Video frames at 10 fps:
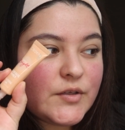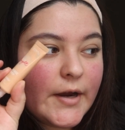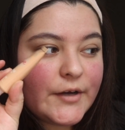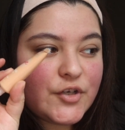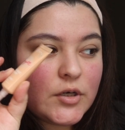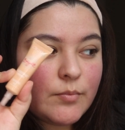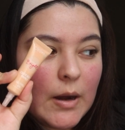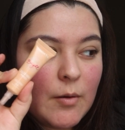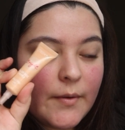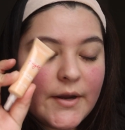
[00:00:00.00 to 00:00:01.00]
eyeshadow
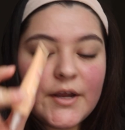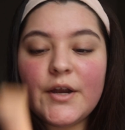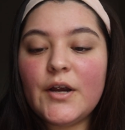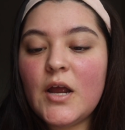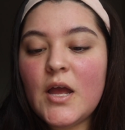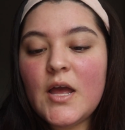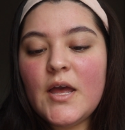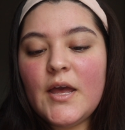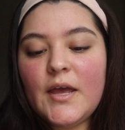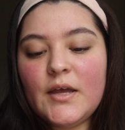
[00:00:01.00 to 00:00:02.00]
primer right here,
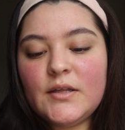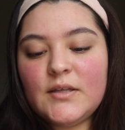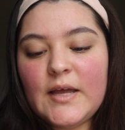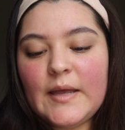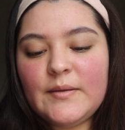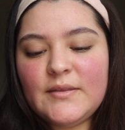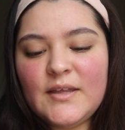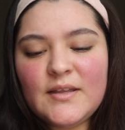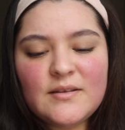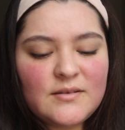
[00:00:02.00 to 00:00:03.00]
and I
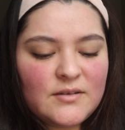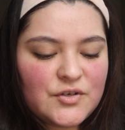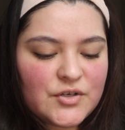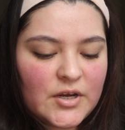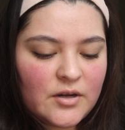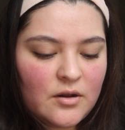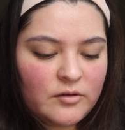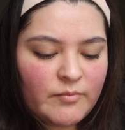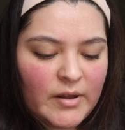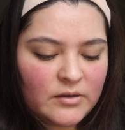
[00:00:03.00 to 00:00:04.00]
think this is in a shade
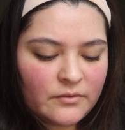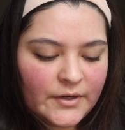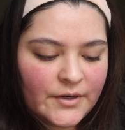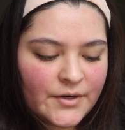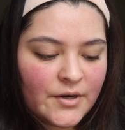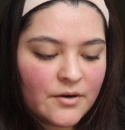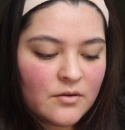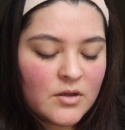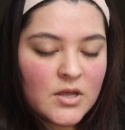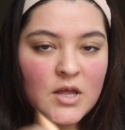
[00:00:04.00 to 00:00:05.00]
called Ballerina
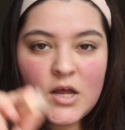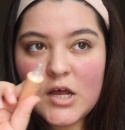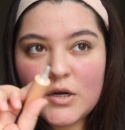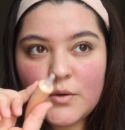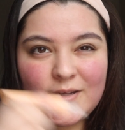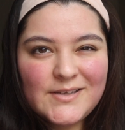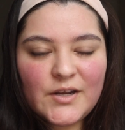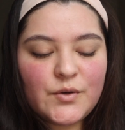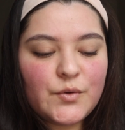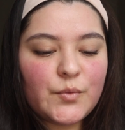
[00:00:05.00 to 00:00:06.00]
Girl. I don't know, it's like
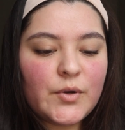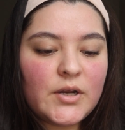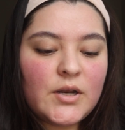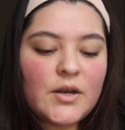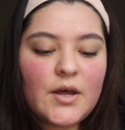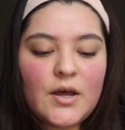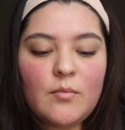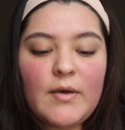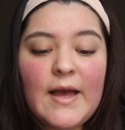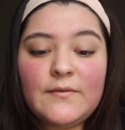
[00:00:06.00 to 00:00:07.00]
a nude one.
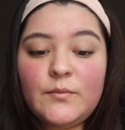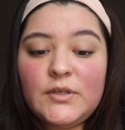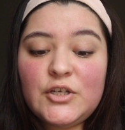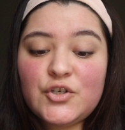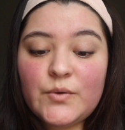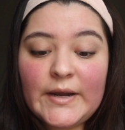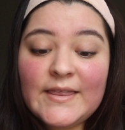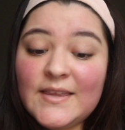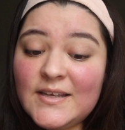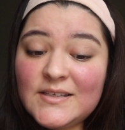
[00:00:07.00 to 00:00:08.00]
I haven't really
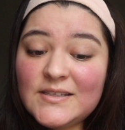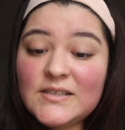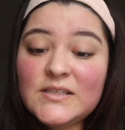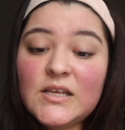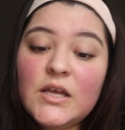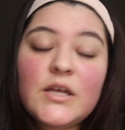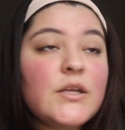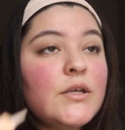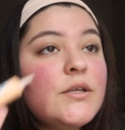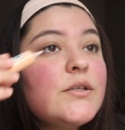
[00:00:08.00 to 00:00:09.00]
tried this,
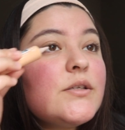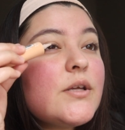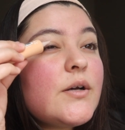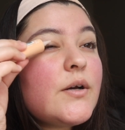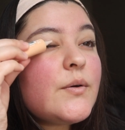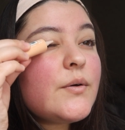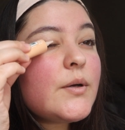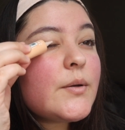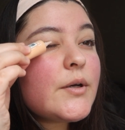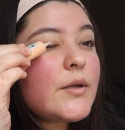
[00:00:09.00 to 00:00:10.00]
so
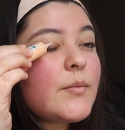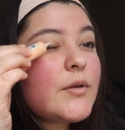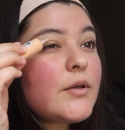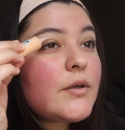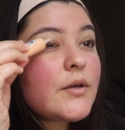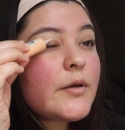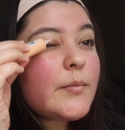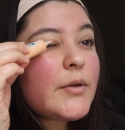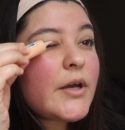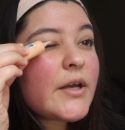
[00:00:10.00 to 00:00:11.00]
I'm gonna be
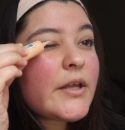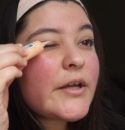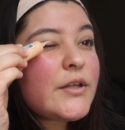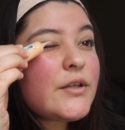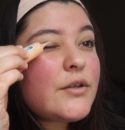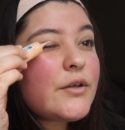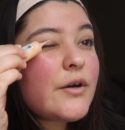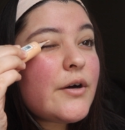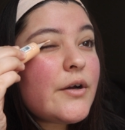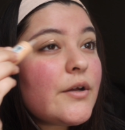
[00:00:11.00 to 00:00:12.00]
applying like a
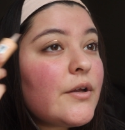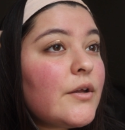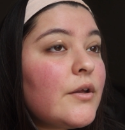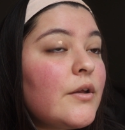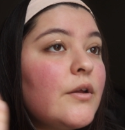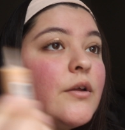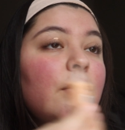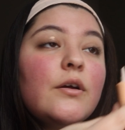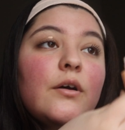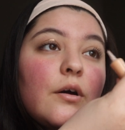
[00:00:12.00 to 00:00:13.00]
dot
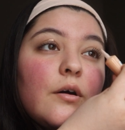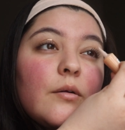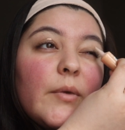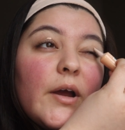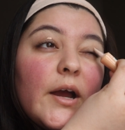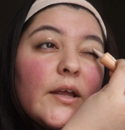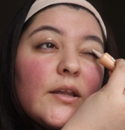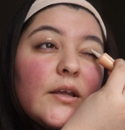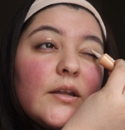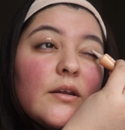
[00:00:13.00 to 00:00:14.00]
on my
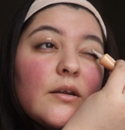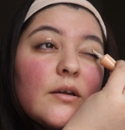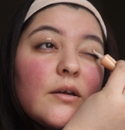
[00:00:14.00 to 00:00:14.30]
eyelid. I'm